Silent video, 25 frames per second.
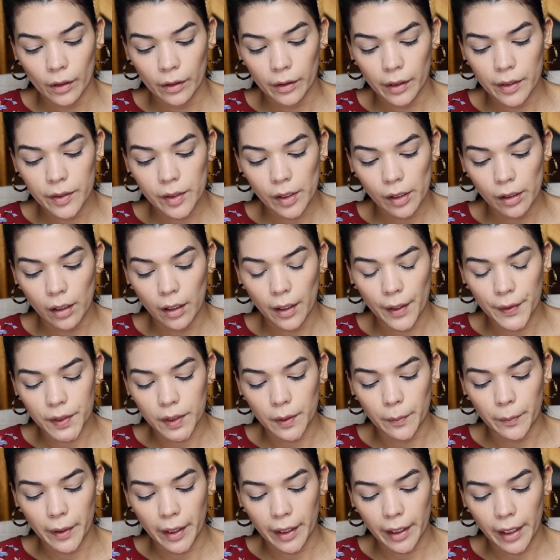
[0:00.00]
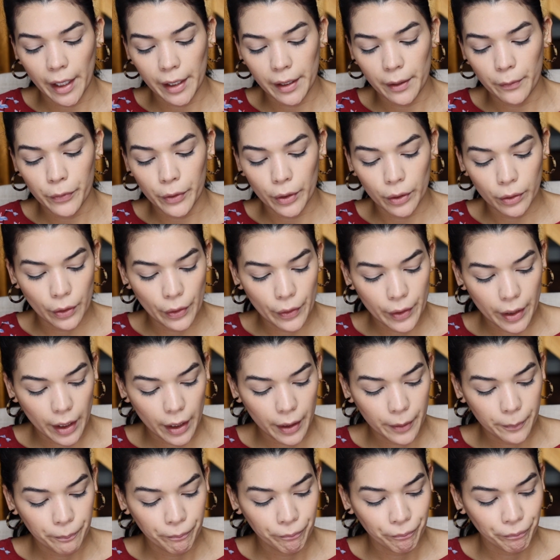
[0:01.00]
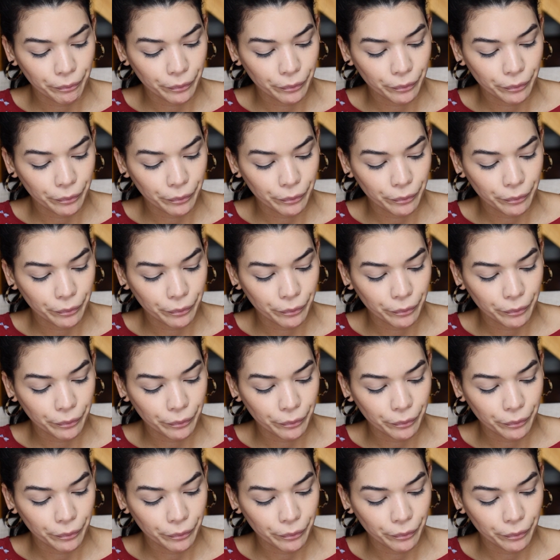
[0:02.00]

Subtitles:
These are awesome. Again, if you're looking